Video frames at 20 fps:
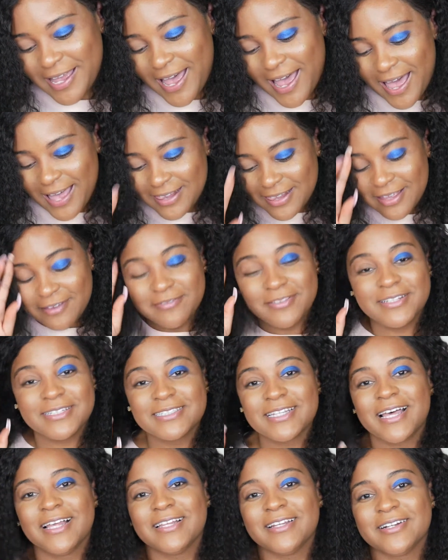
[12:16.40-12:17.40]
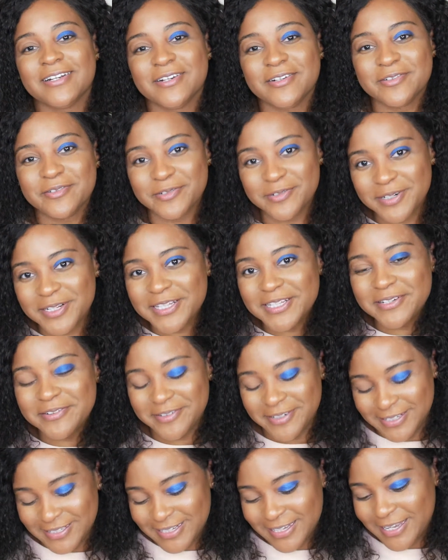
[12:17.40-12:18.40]
I love this color, really,
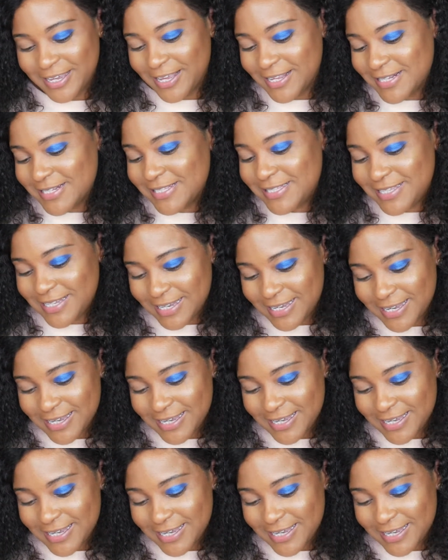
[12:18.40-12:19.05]
really dig